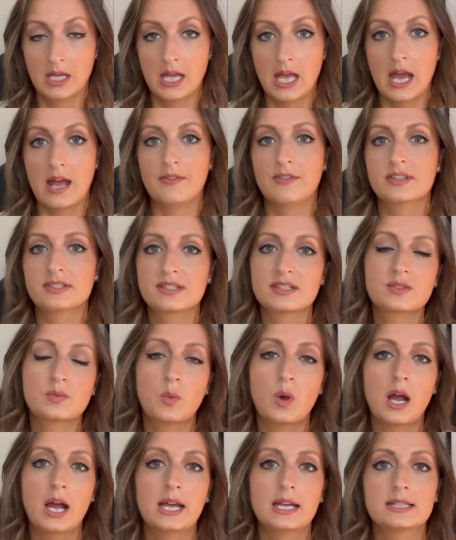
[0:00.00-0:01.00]
And this is
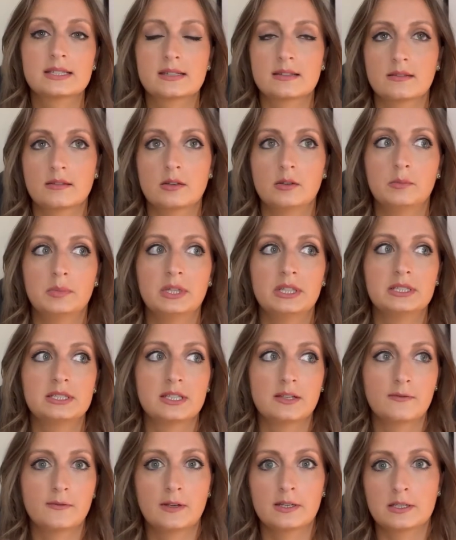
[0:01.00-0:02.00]
why it's a little bit
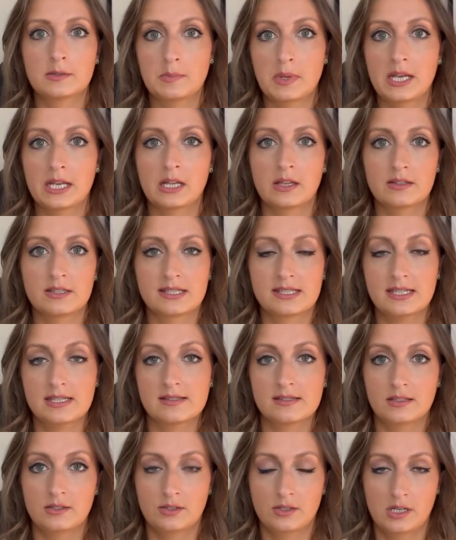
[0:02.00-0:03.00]
different depending on the
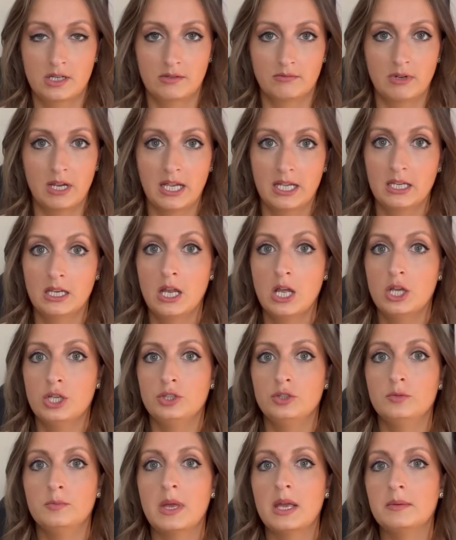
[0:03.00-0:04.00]
season you're in, right?
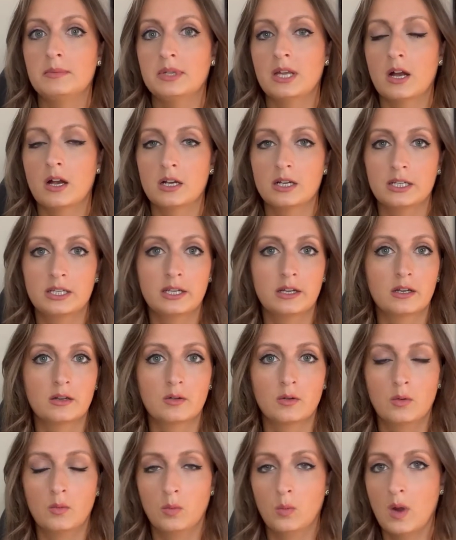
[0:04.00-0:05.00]
You maybe already
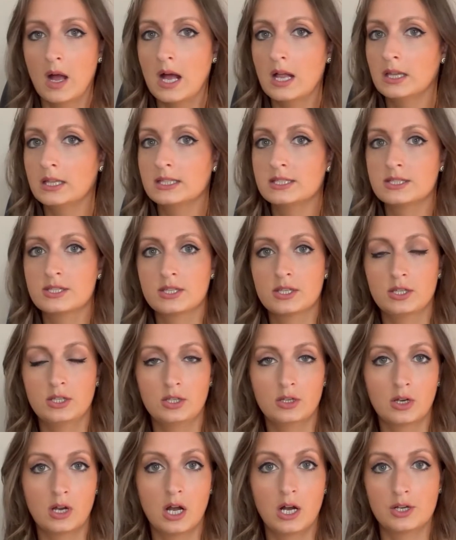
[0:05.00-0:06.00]
are well into
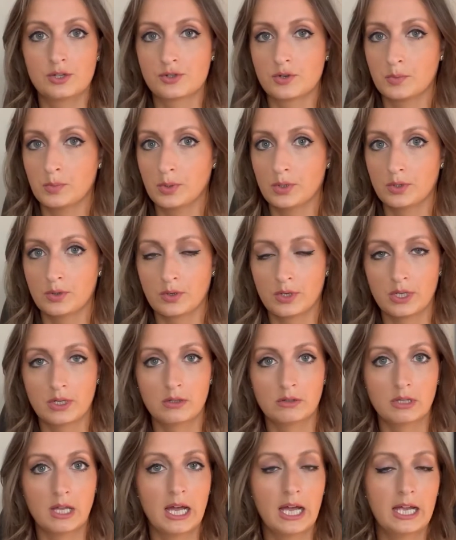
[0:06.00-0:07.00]
your
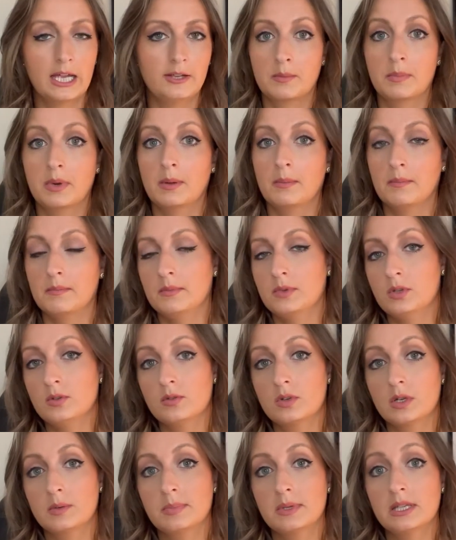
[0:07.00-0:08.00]
entrepreneurial life, but
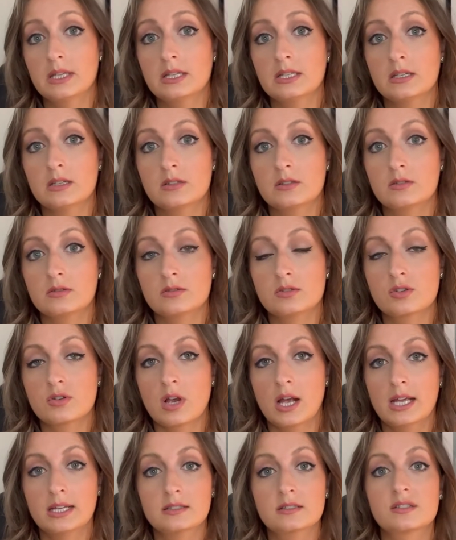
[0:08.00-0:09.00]
you could be
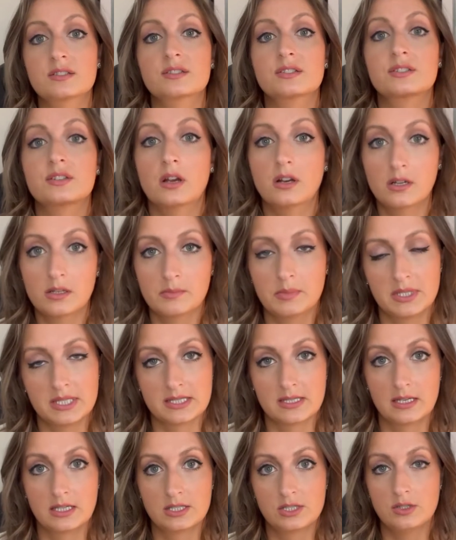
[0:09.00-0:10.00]
trying to start a
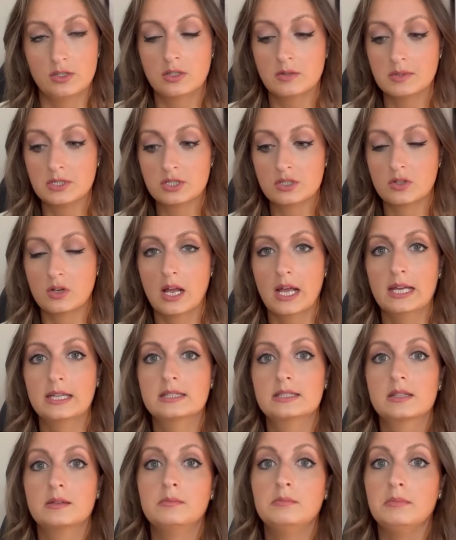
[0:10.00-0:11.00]
business. You could be
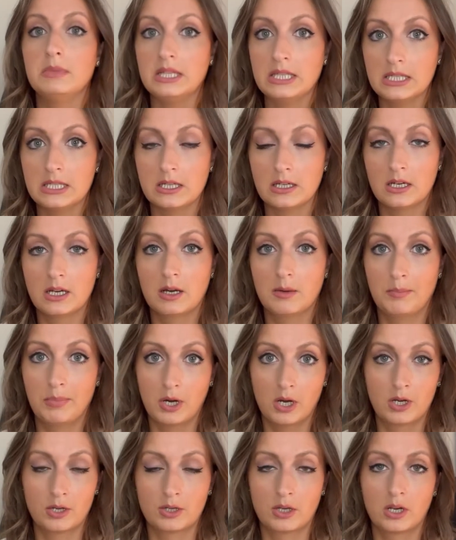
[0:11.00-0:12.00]
trying to meet a
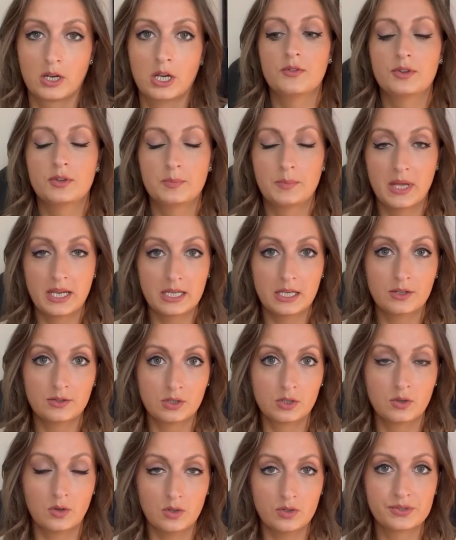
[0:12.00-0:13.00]
partner. Depending on
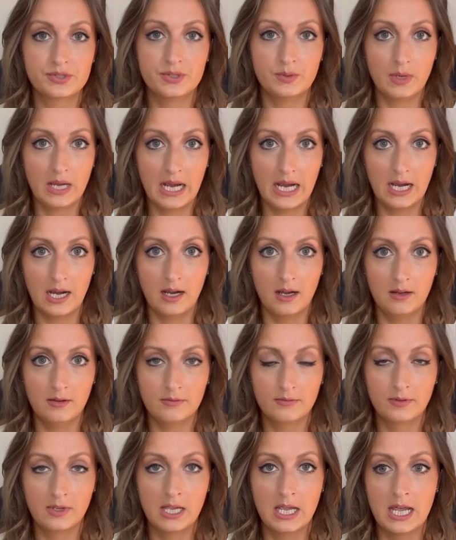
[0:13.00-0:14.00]
the goals you
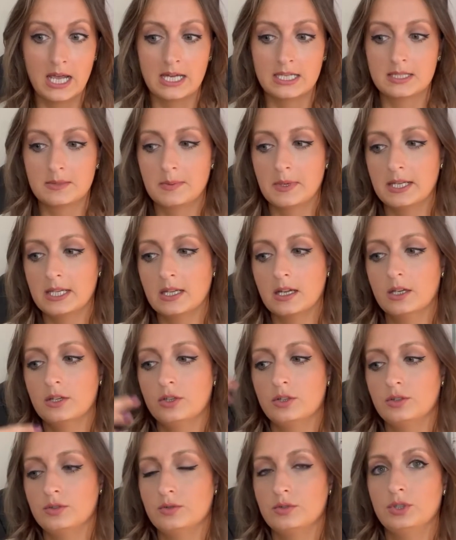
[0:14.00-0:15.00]
have and depending on
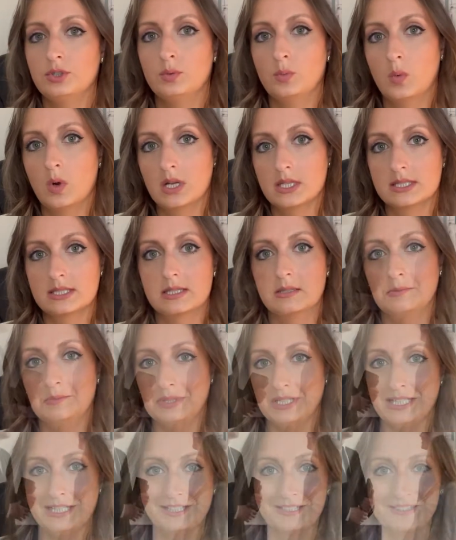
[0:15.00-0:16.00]
who you want to
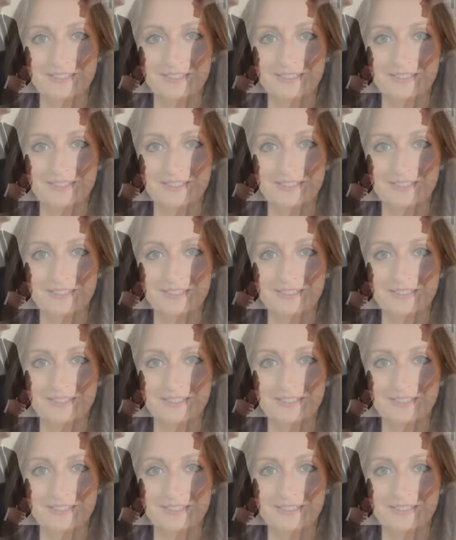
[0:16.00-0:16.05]
be in